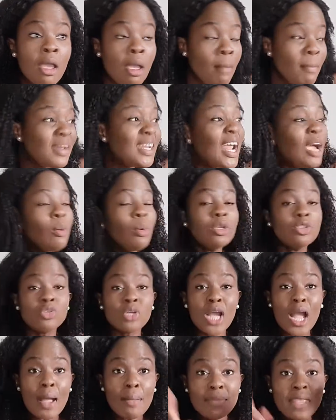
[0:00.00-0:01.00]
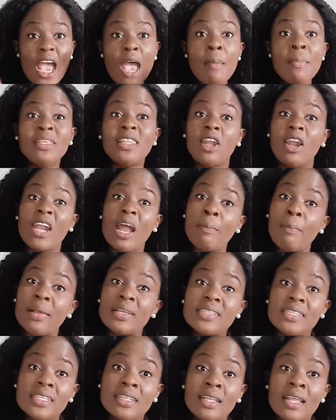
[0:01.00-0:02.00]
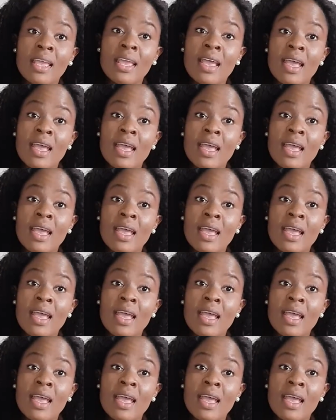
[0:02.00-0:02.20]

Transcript: But I want to come there and meet another person.